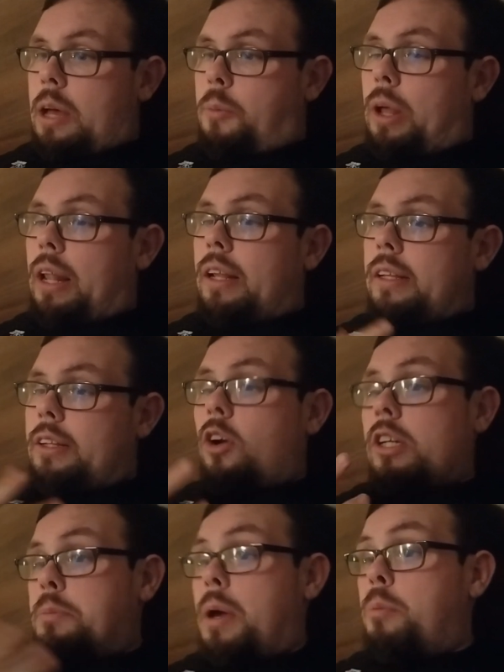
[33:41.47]
Well, it
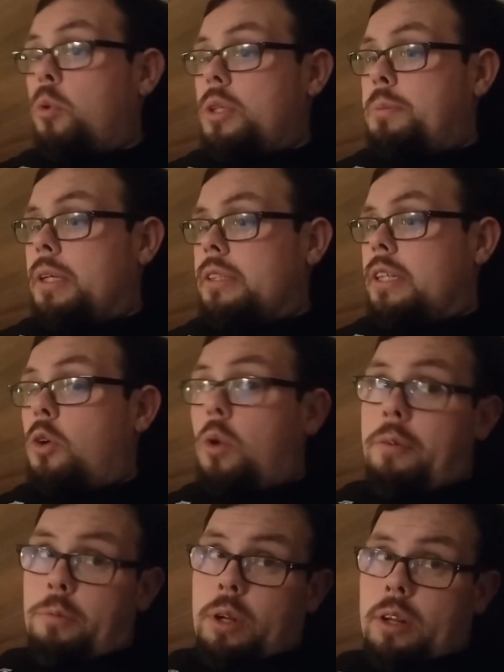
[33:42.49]
hurts my booty because I don't
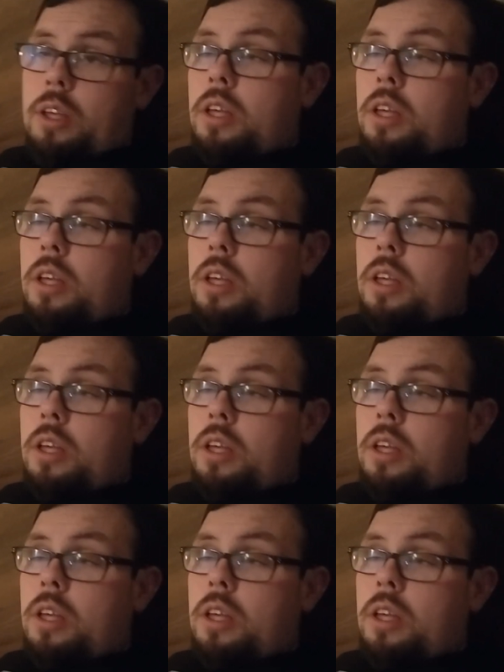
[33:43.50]
have one.